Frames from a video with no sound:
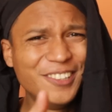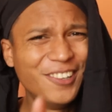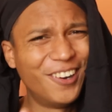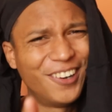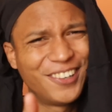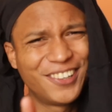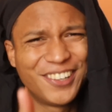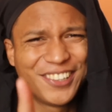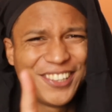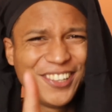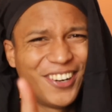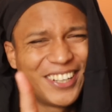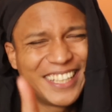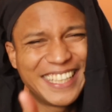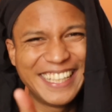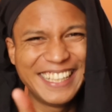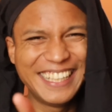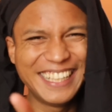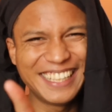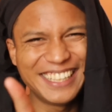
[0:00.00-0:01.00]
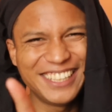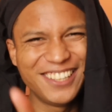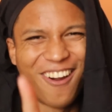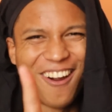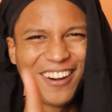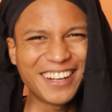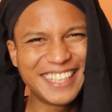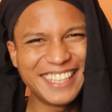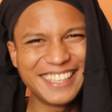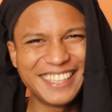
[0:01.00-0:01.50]
No, you're kidding.
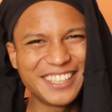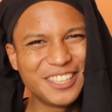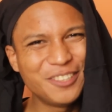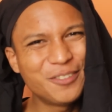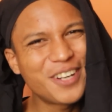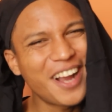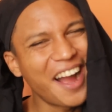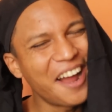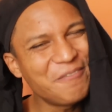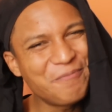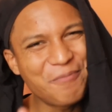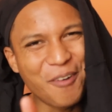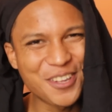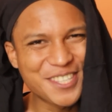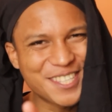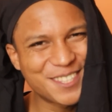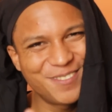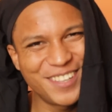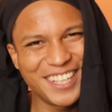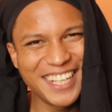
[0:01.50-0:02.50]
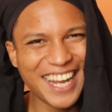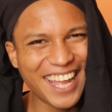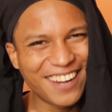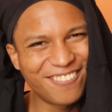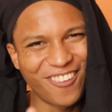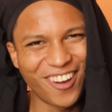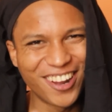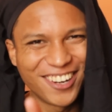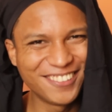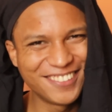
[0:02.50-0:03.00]
You can't possibly
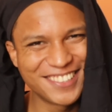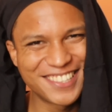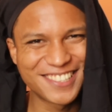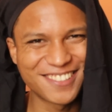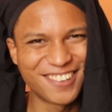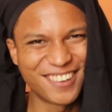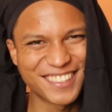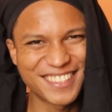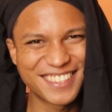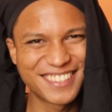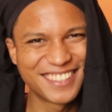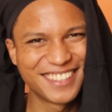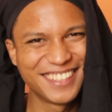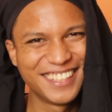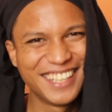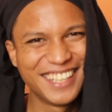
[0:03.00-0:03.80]
like Bollywood songs.